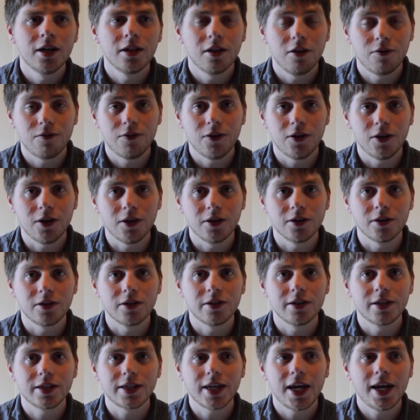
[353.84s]
third,
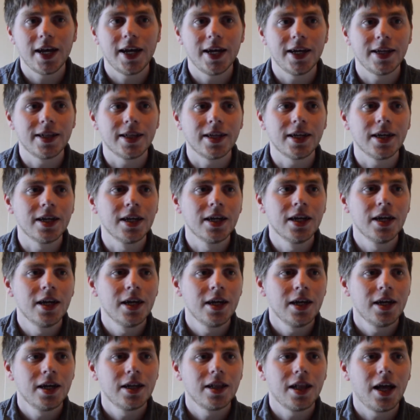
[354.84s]
saying
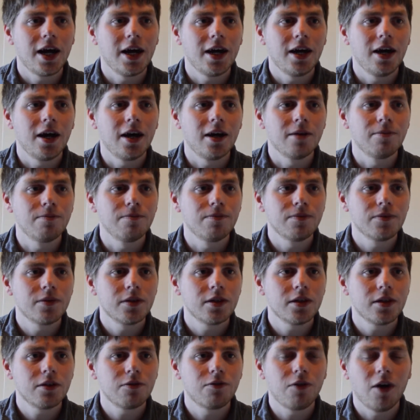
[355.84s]
that
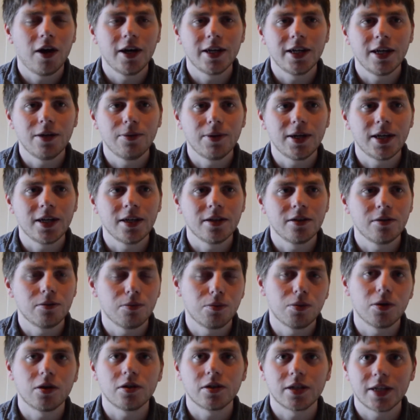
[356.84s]
finally we can
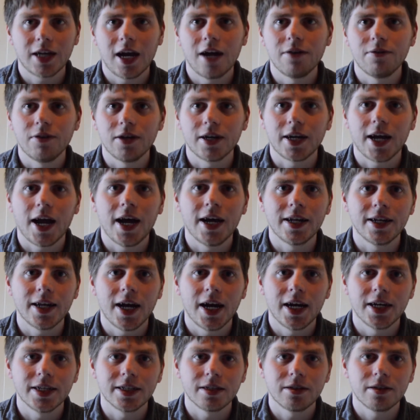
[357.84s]
work together again
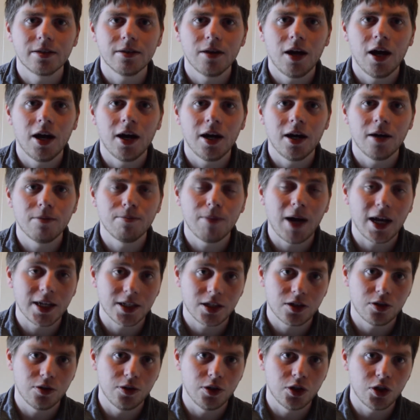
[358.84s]
as
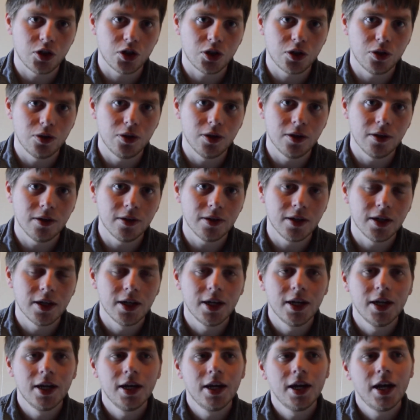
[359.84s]
master and student.
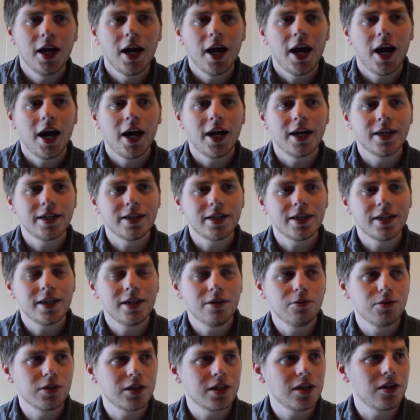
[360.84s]
And
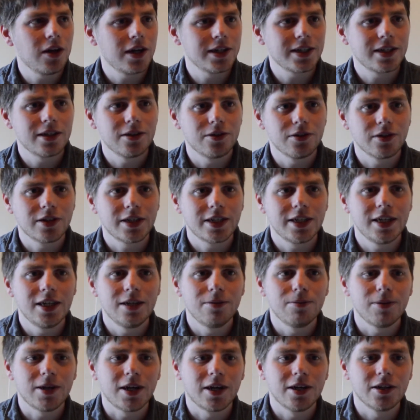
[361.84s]
it was a nice little
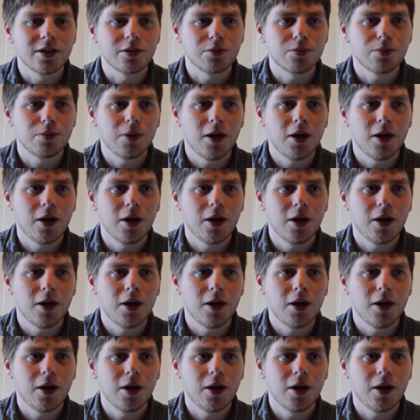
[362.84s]
scene because